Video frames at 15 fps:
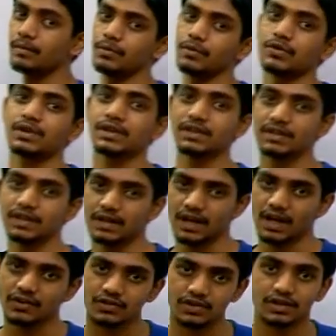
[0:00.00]
proceed the
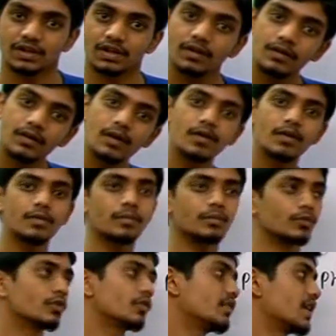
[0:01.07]
reaction in a
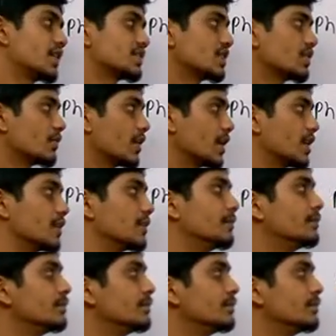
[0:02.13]
more faster manner.